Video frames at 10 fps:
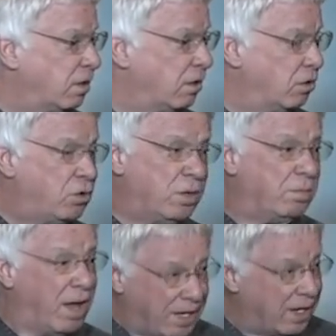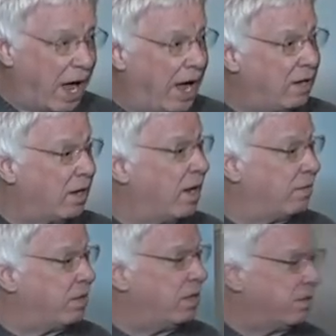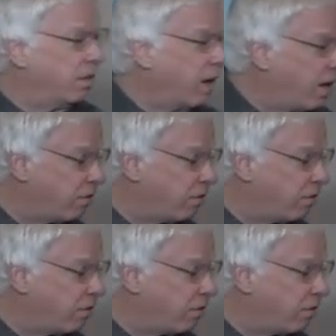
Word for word: You can make an idol out of anything, out of a